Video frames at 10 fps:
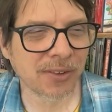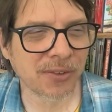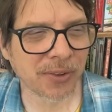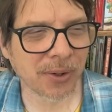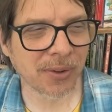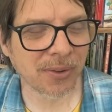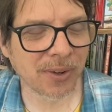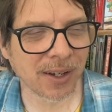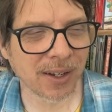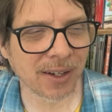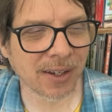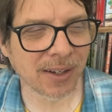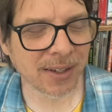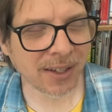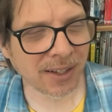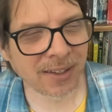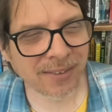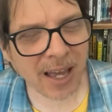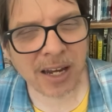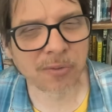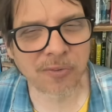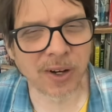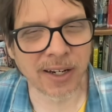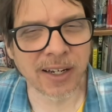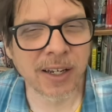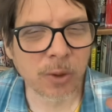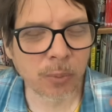So it's kind of funny.